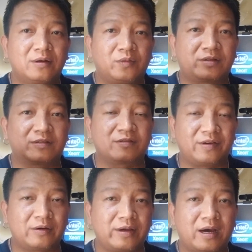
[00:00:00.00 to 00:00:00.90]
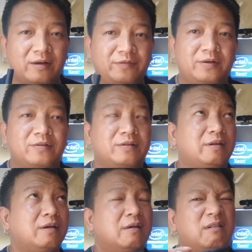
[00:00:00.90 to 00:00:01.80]
which is a very high frequency,
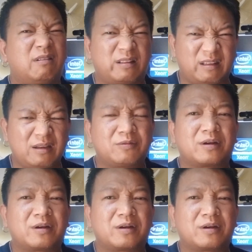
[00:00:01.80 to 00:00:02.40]
I think